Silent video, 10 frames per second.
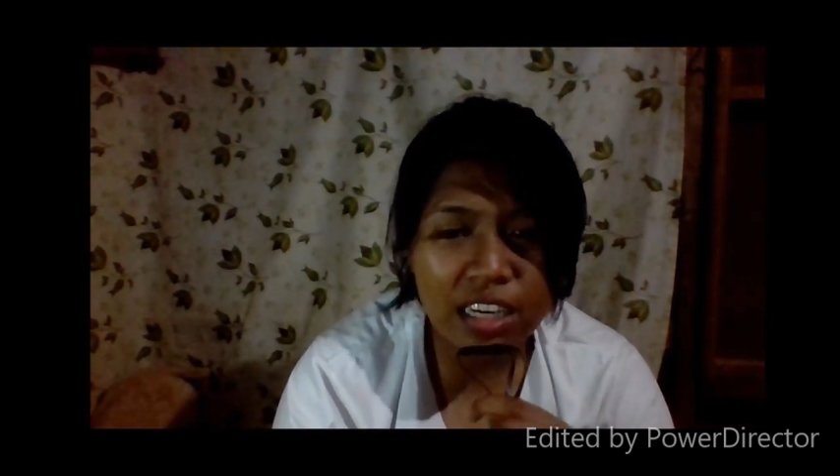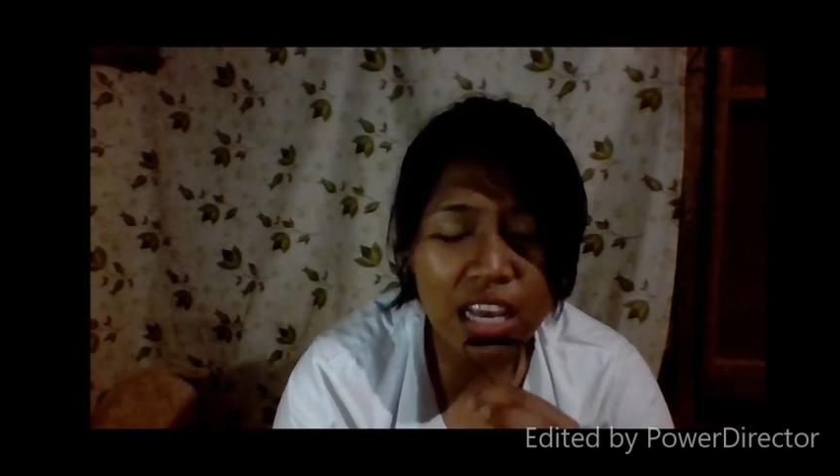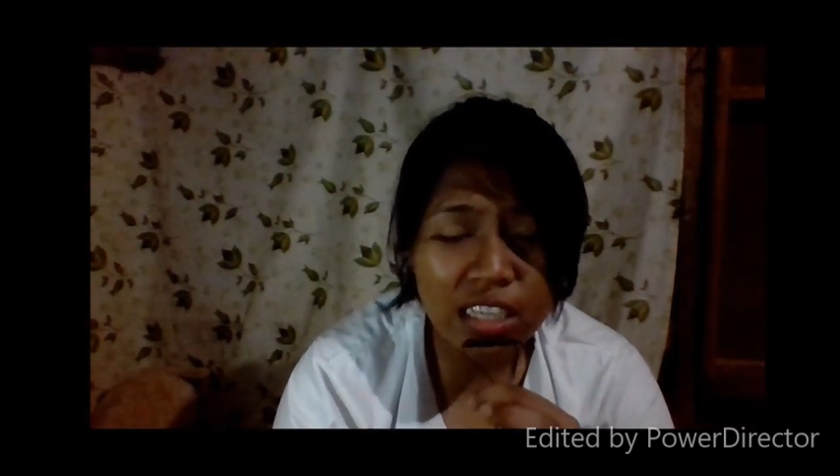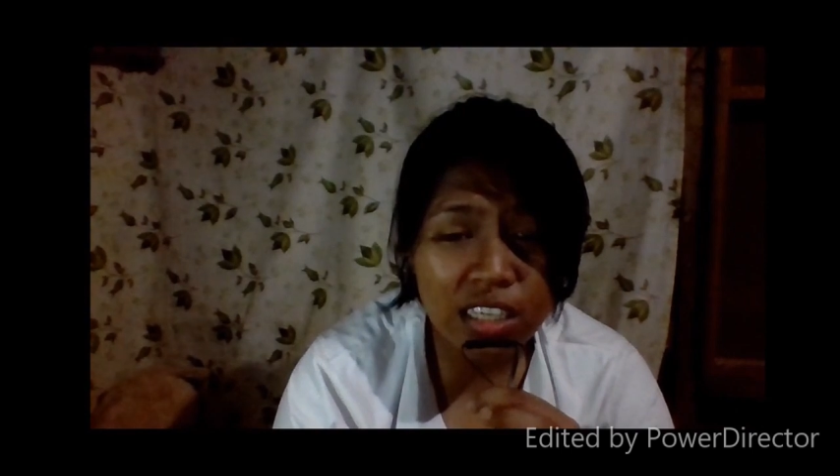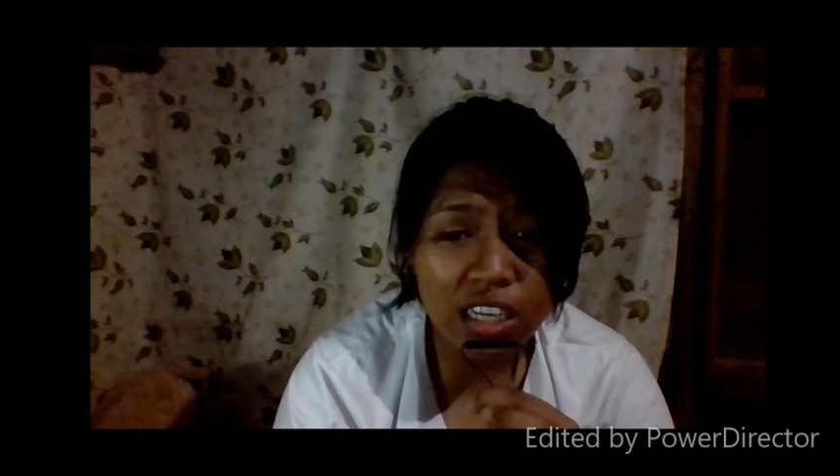
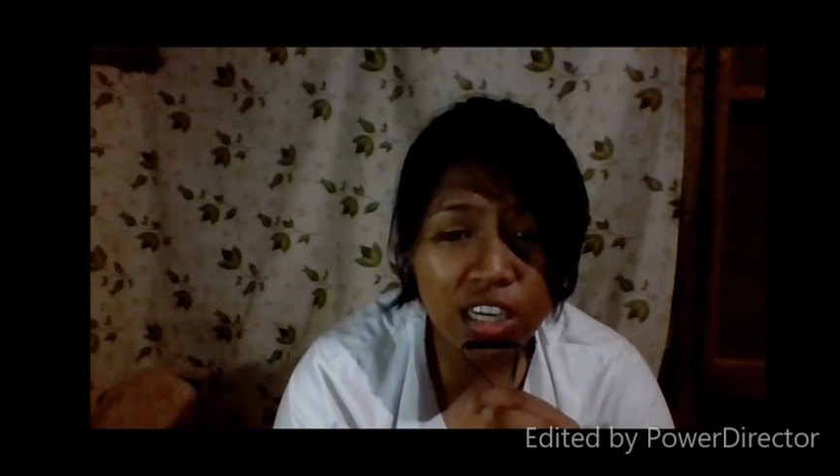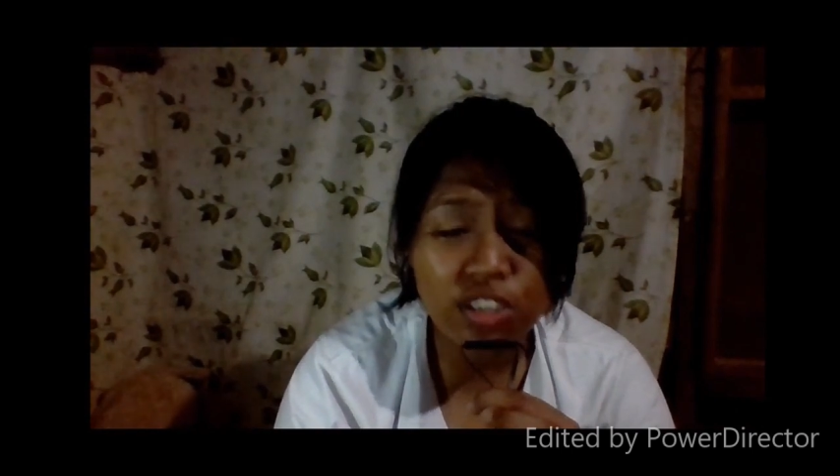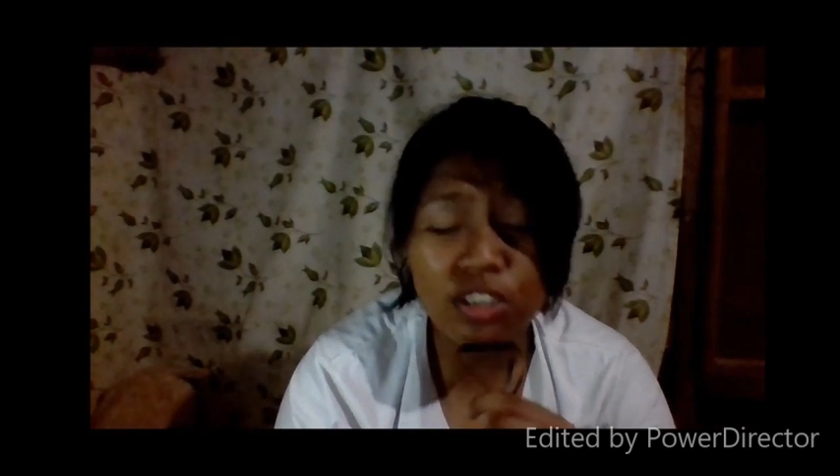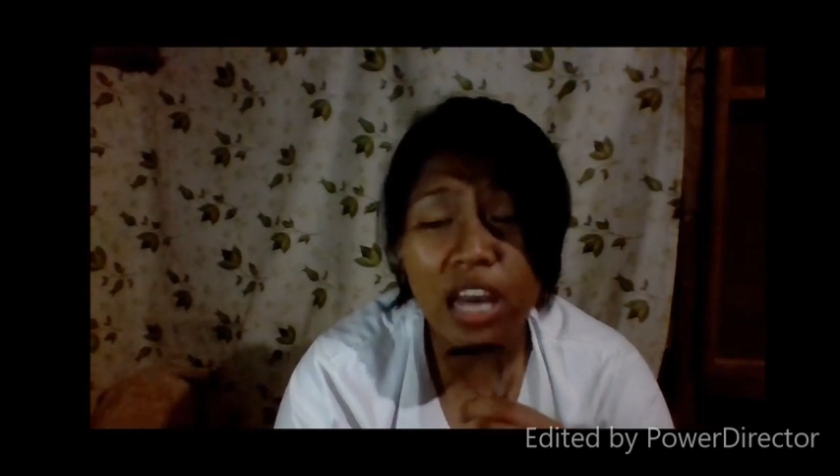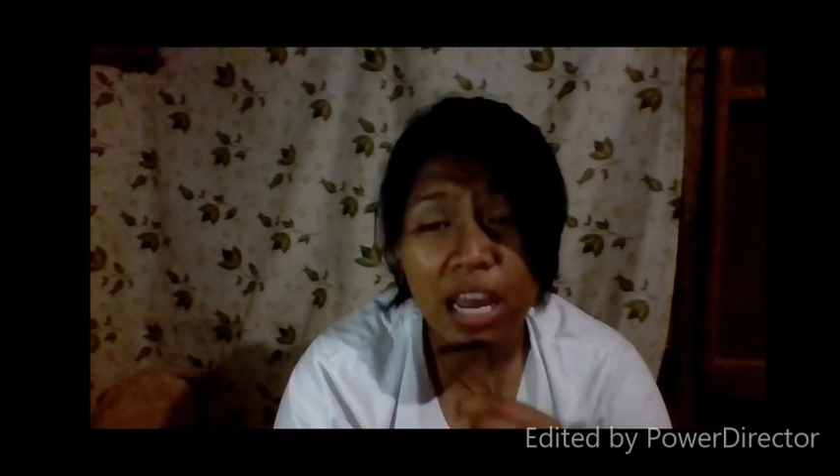
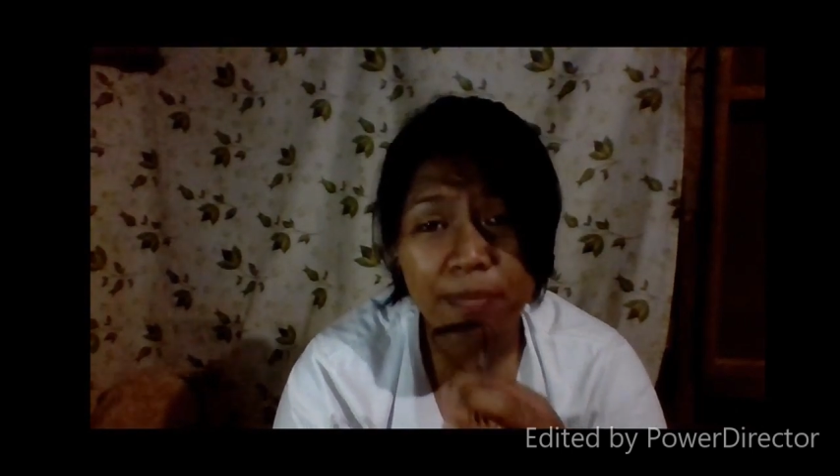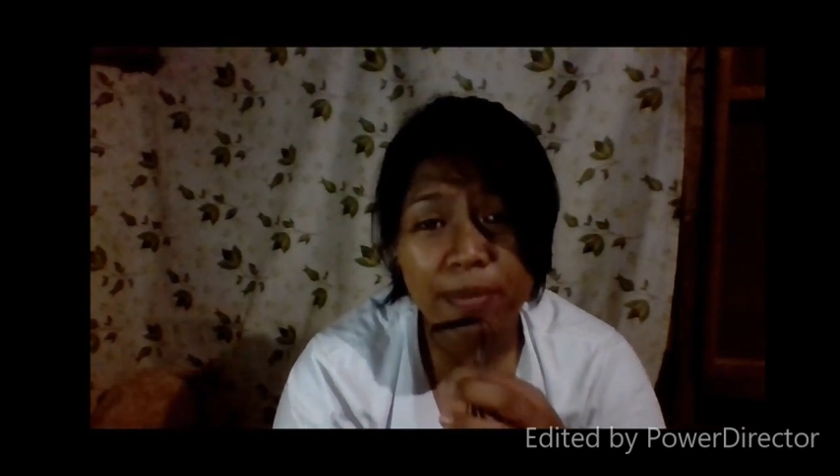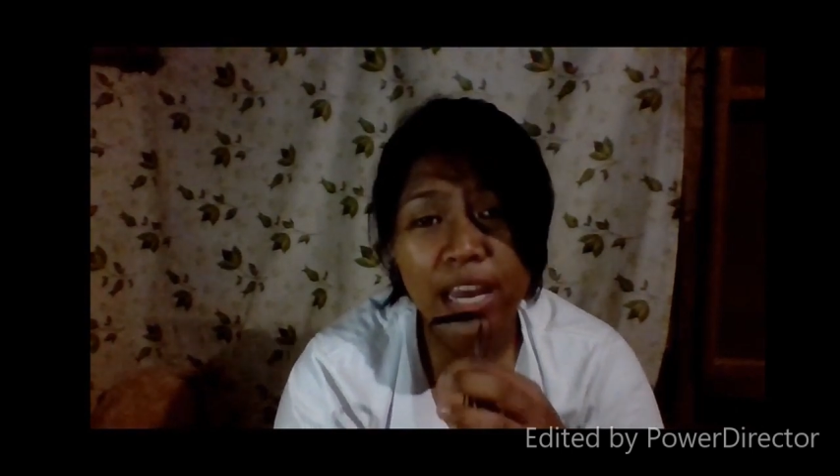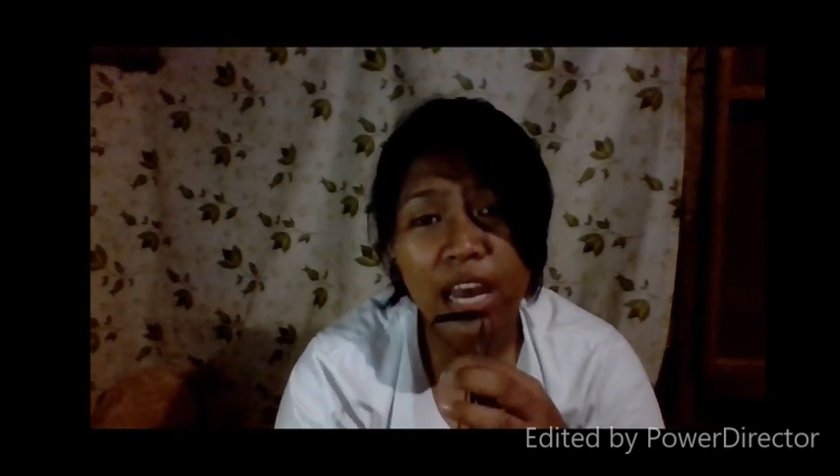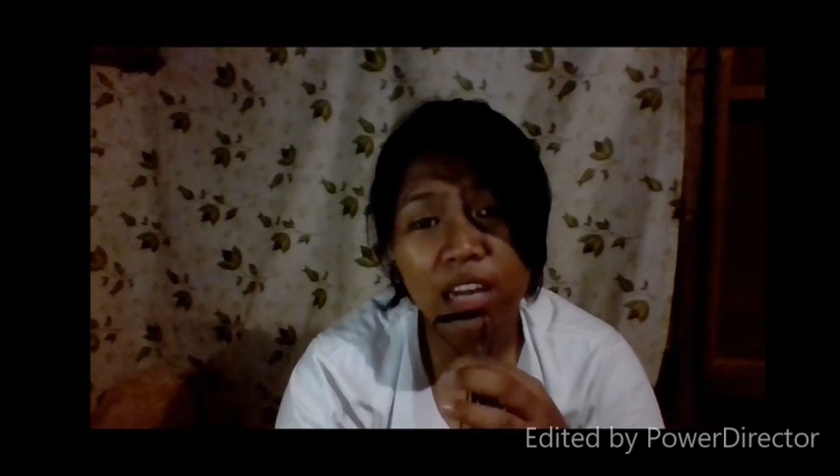destination
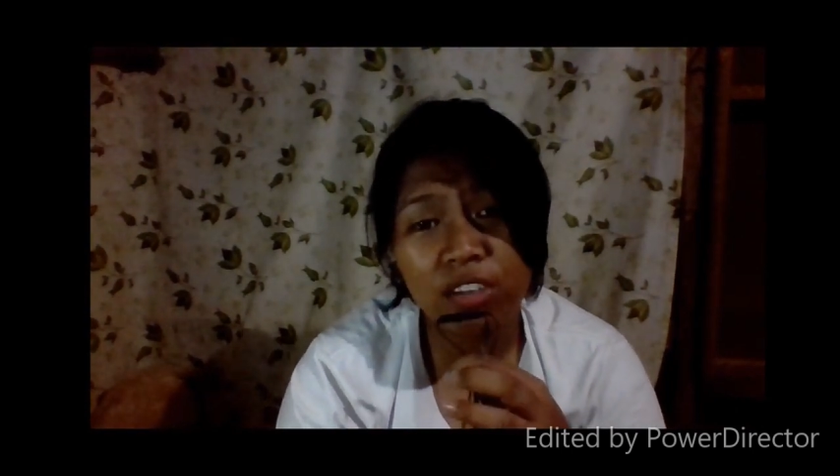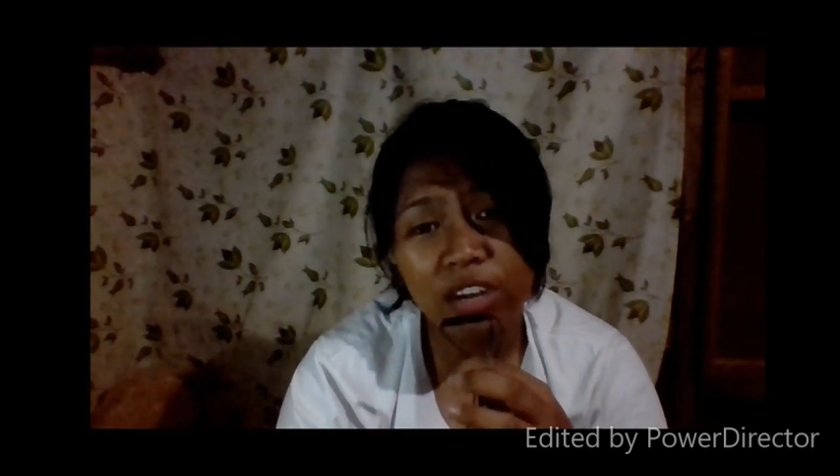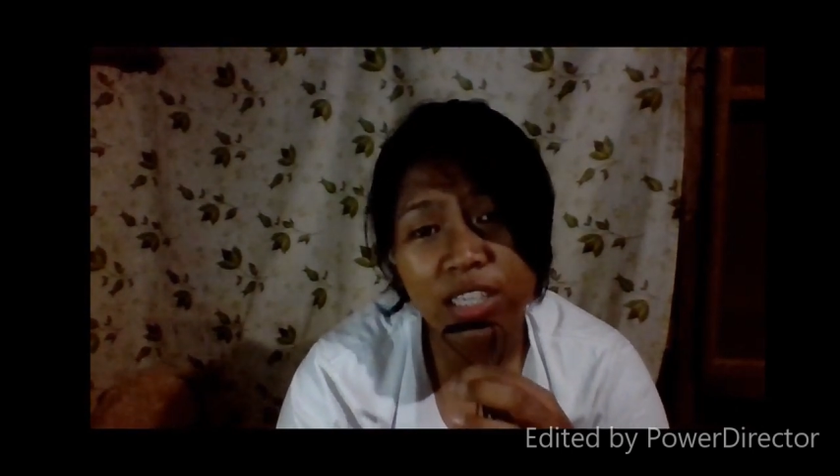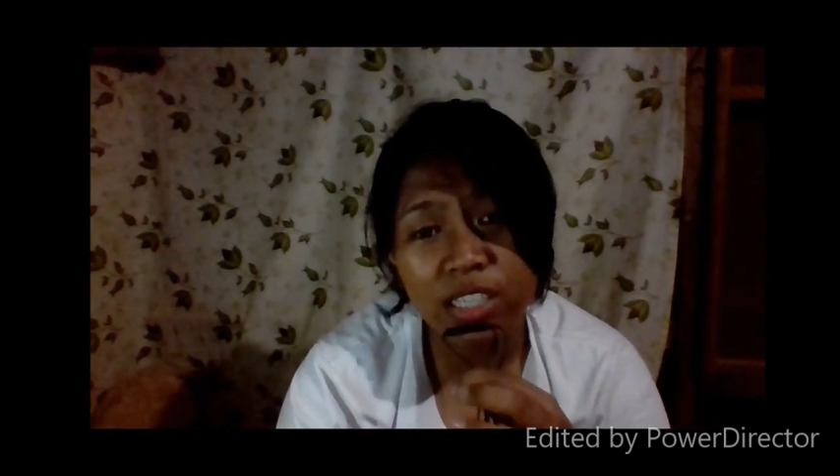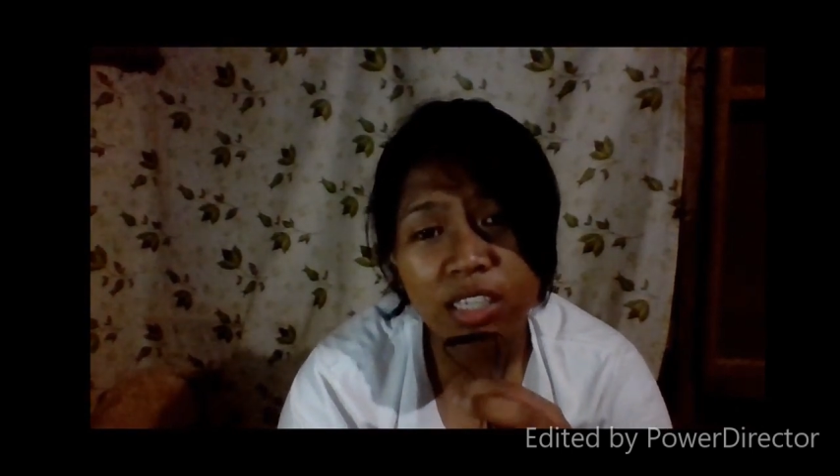IP
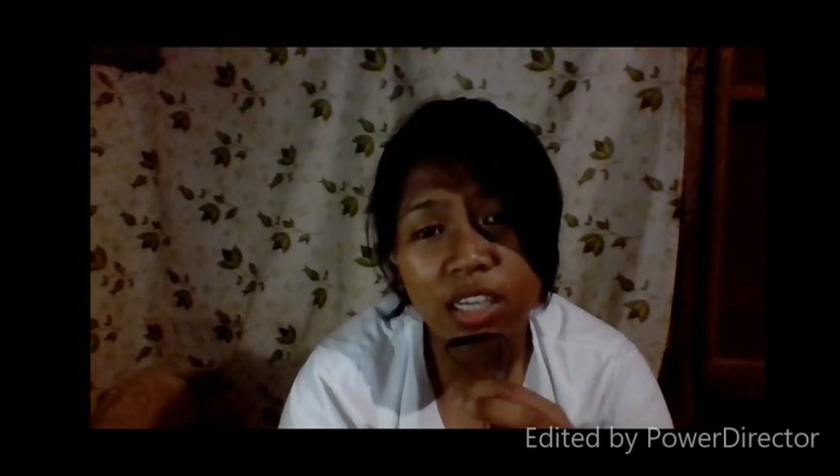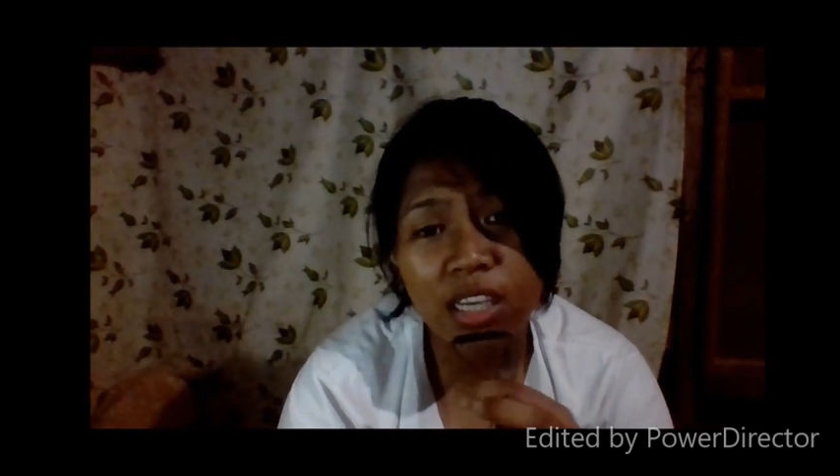address.